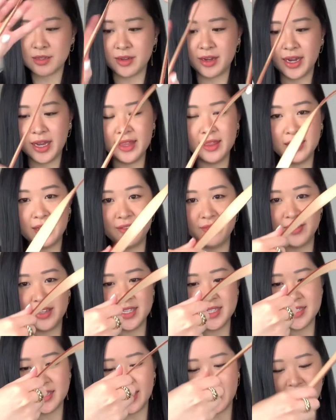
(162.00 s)
I love
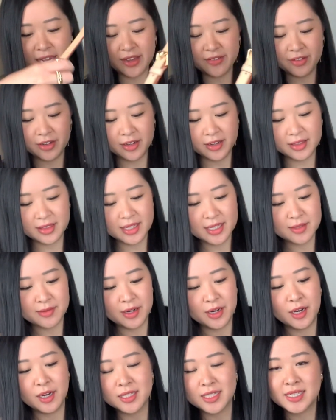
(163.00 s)
this, and I even got this one
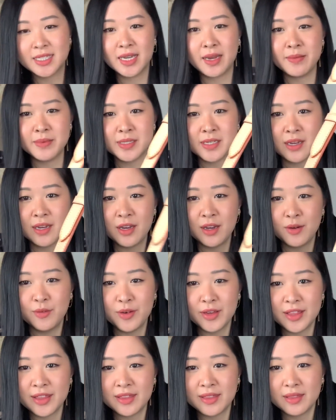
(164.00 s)
hot stamped
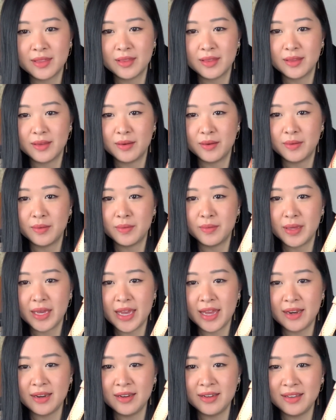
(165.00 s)
with
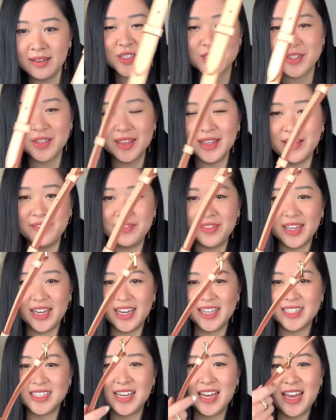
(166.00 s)
N, so I love
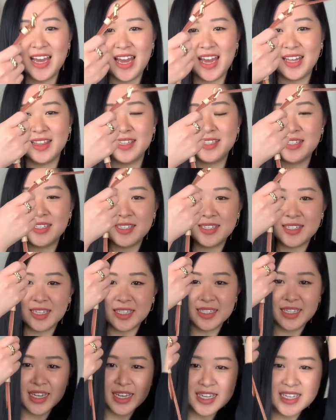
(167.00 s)
that. And this is
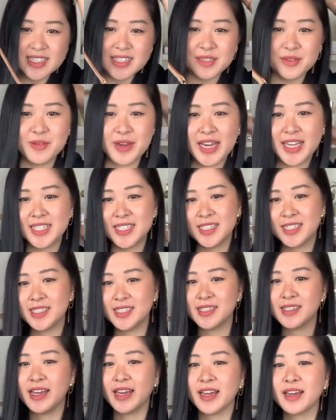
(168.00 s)
such an easy way to
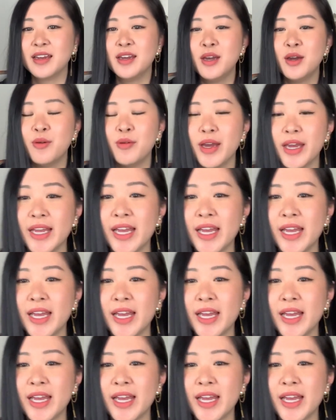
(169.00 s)
just like wear